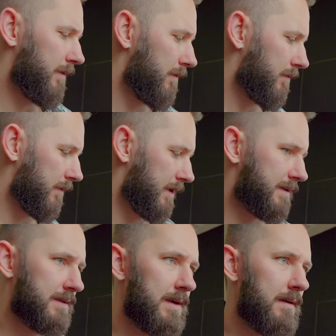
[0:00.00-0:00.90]
So
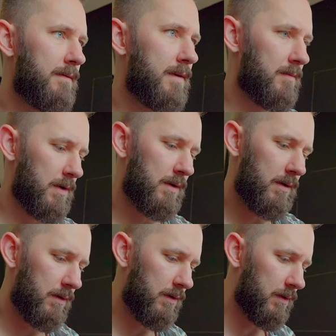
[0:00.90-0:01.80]
let's give him a
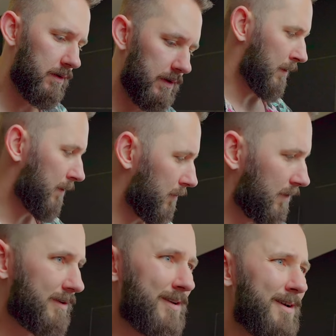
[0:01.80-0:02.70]
call. All right, we're
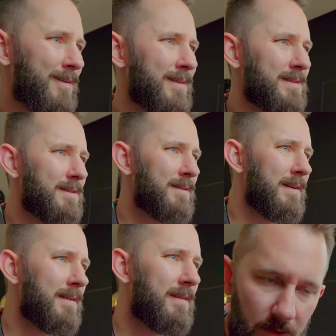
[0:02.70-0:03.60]
good to go. Let's do
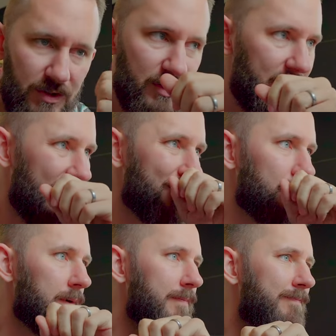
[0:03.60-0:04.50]
this. Let's just get
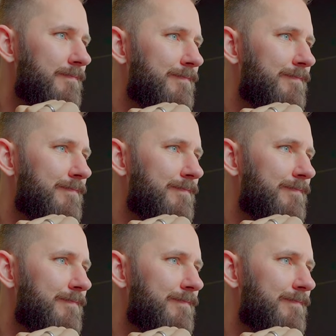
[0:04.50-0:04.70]
into it.